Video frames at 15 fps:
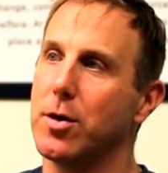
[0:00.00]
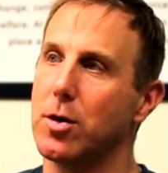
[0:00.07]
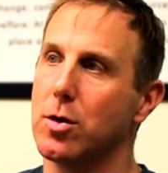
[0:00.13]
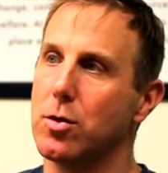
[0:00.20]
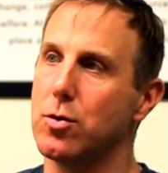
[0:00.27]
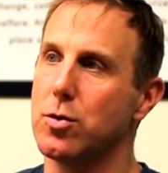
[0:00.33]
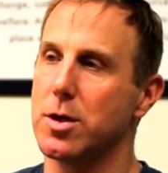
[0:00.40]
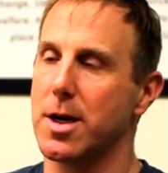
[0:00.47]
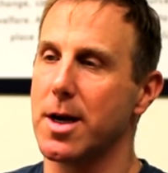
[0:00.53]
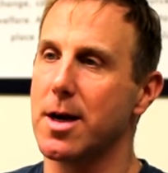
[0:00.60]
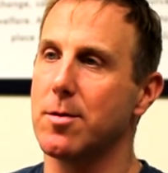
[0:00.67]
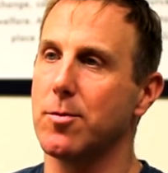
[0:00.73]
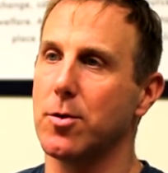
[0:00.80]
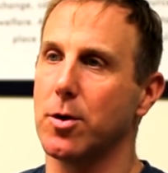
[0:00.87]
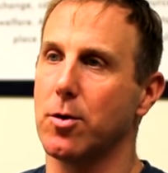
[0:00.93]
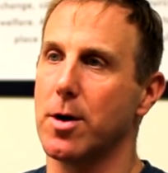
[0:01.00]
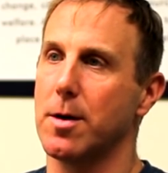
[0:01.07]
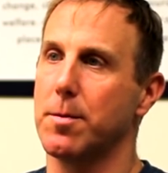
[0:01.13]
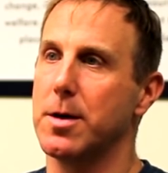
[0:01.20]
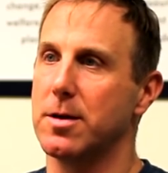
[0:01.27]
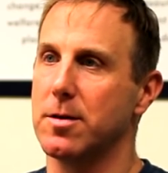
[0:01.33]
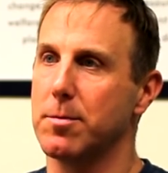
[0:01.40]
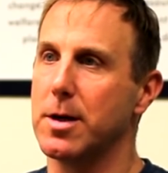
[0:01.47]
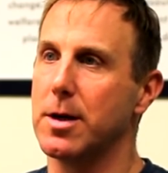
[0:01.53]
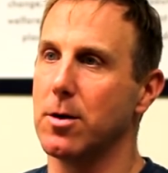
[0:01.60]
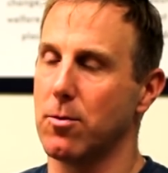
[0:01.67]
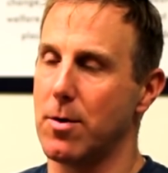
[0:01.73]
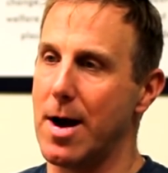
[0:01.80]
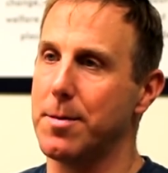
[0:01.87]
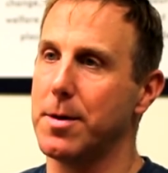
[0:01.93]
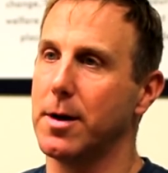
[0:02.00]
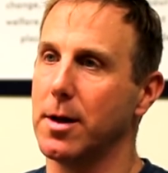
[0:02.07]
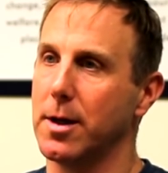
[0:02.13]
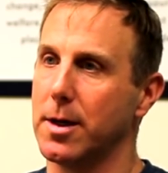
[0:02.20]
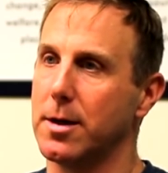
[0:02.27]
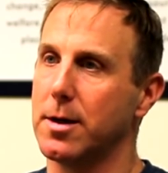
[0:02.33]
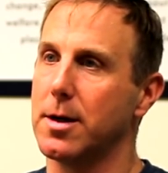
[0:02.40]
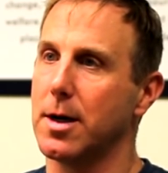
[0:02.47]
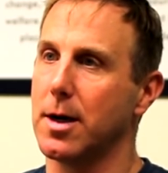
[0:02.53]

to use an animal to create a piece of meat are rapidly